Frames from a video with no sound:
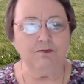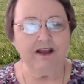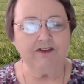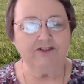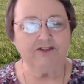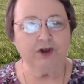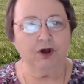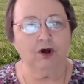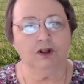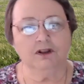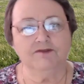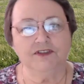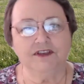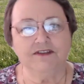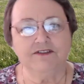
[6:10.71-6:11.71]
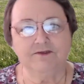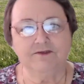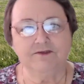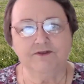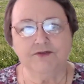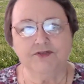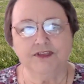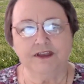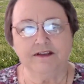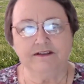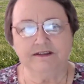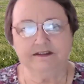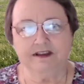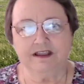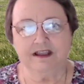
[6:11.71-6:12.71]
mix all of these different
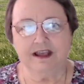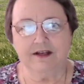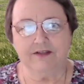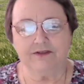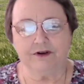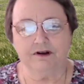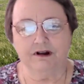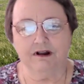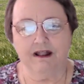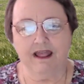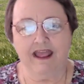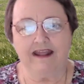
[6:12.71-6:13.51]
things together,